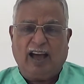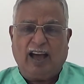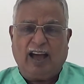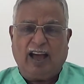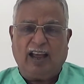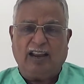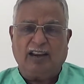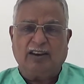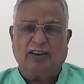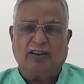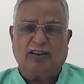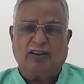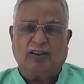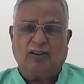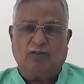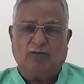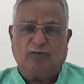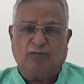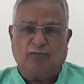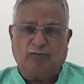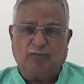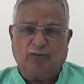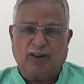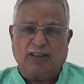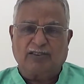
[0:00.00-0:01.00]

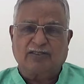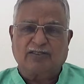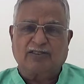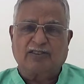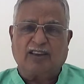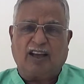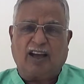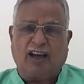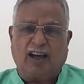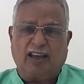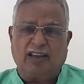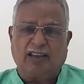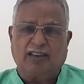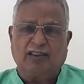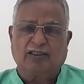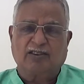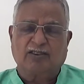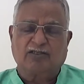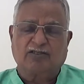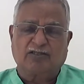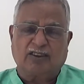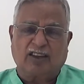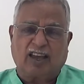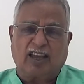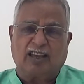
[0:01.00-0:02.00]
And once I
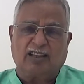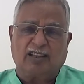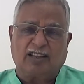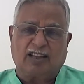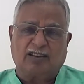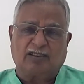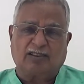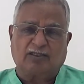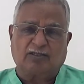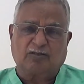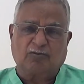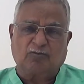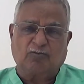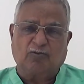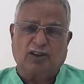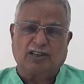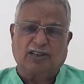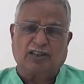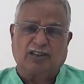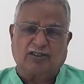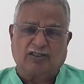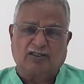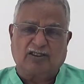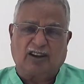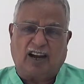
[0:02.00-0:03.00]
say that, what
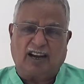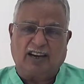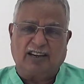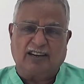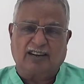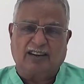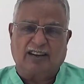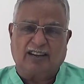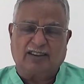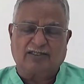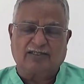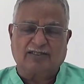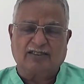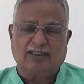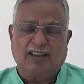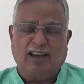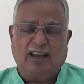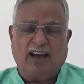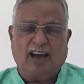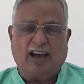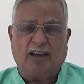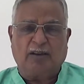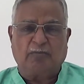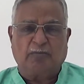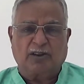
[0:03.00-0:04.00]
is kindness?
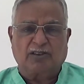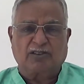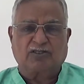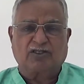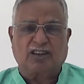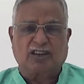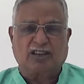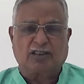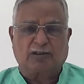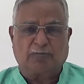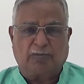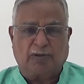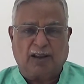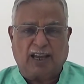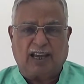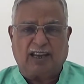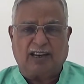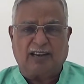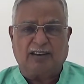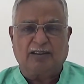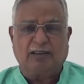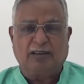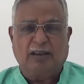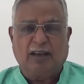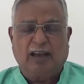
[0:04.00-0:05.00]
I must
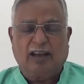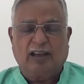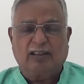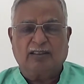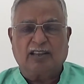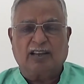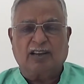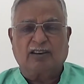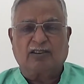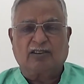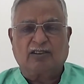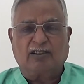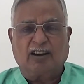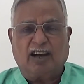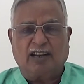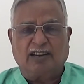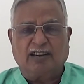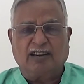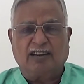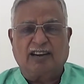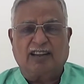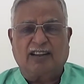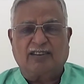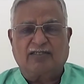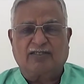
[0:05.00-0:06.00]
explain that
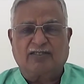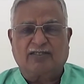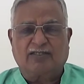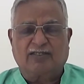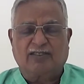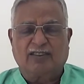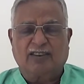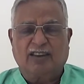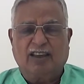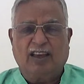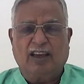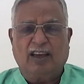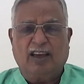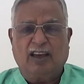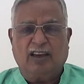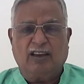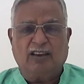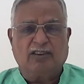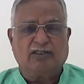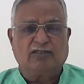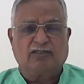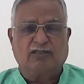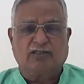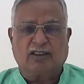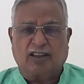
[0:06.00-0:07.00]
kindness
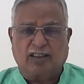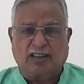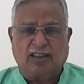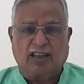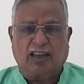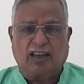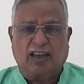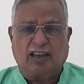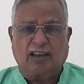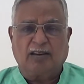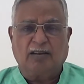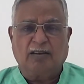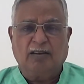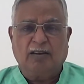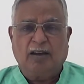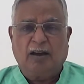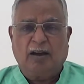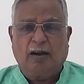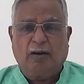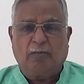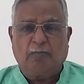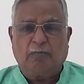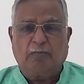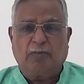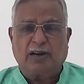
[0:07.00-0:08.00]
is nothing
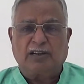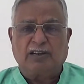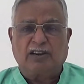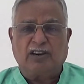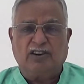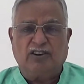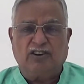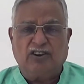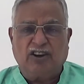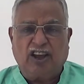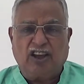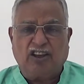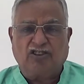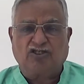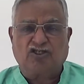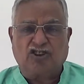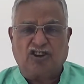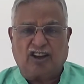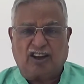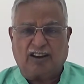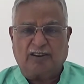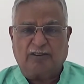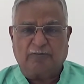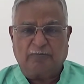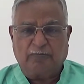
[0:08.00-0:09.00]
but
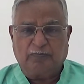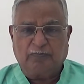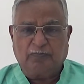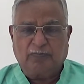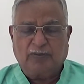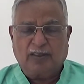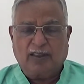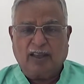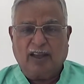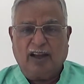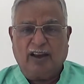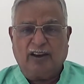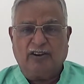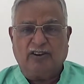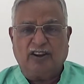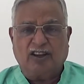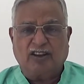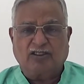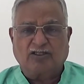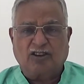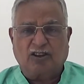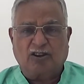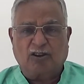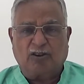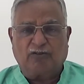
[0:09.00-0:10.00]
nature.
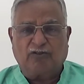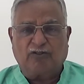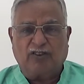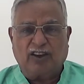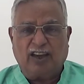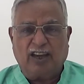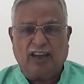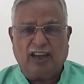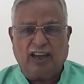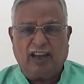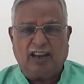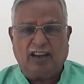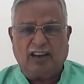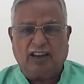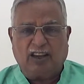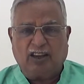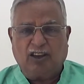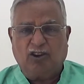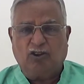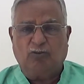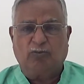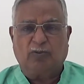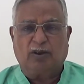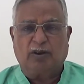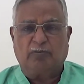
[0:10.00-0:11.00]
Nature of any
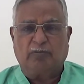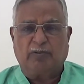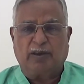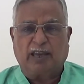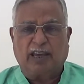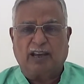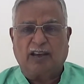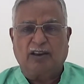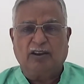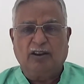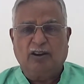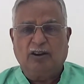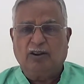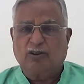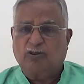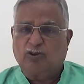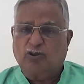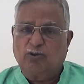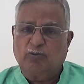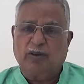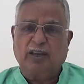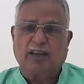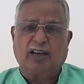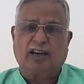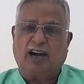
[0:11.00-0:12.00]
human being
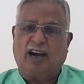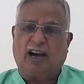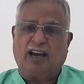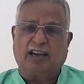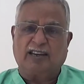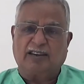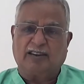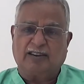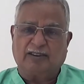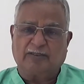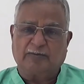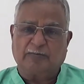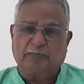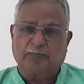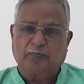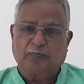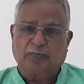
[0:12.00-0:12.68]
to be kind.